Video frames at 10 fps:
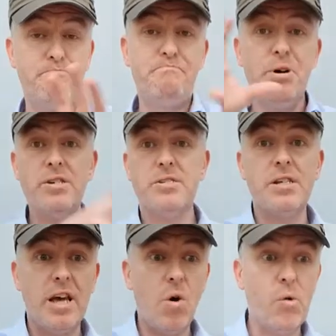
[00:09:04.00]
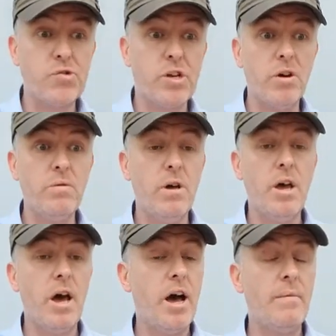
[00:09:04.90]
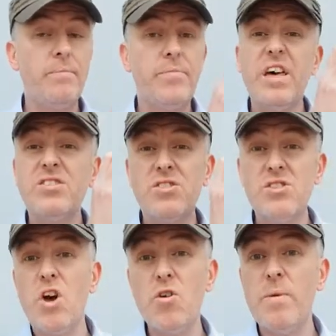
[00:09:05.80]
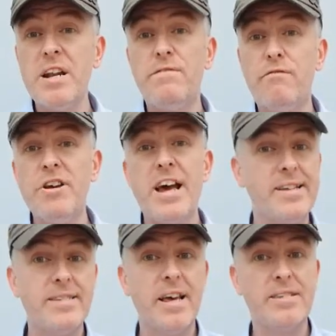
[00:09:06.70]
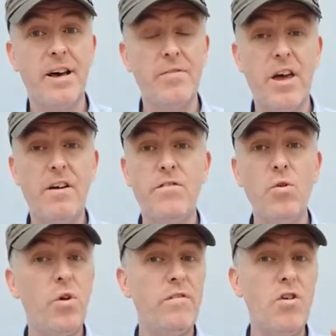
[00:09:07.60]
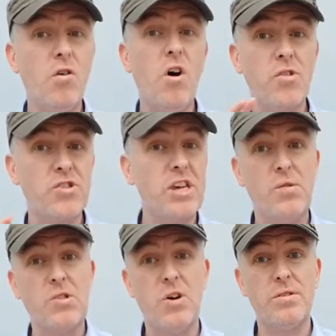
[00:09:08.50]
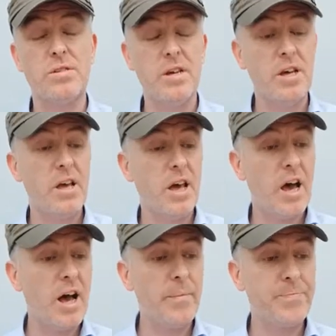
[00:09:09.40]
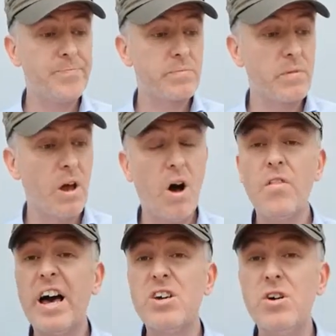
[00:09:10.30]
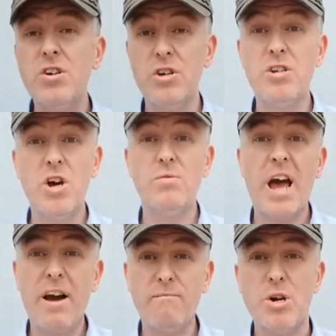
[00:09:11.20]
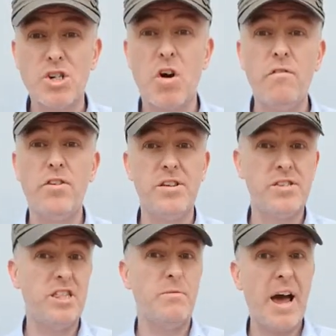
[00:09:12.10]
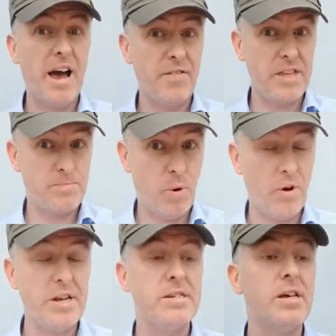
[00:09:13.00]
but also there's so many free assets out there. If your art skills aren't that good, or you don't have much confidence in them at this point,